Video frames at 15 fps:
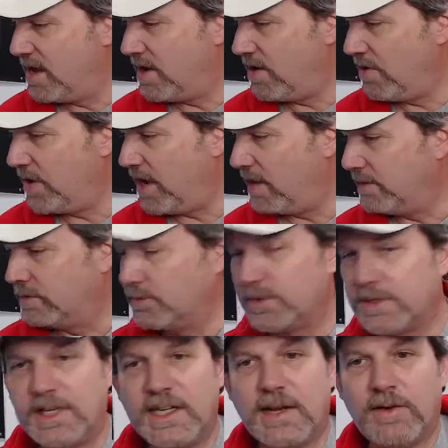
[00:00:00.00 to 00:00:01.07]
All right. Well,
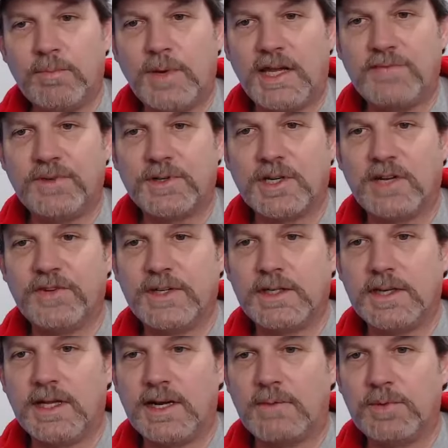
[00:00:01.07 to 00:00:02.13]
thank everybody for coming
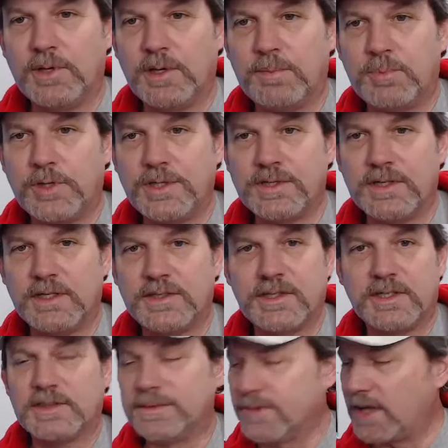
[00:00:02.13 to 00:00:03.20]
again. I really appreciate
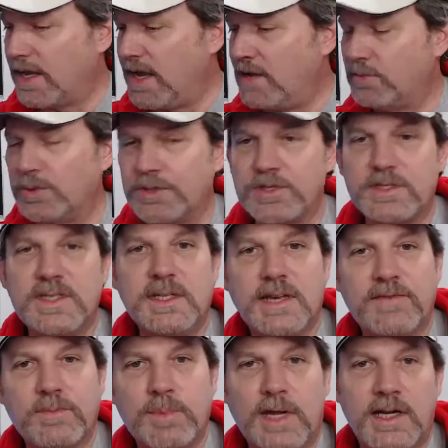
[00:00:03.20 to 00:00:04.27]
y'all. I will see
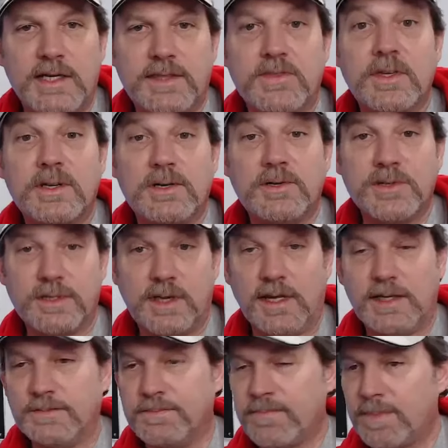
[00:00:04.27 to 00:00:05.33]
everybody
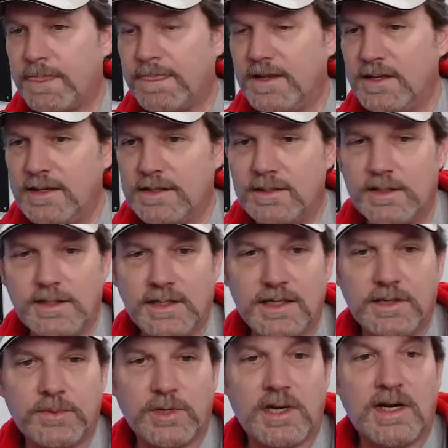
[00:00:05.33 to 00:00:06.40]
Thursday. The
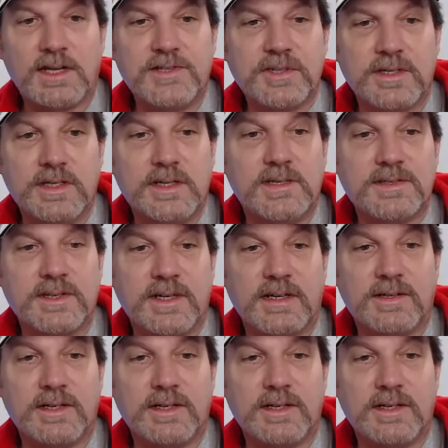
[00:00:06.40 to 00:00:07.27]
garage is now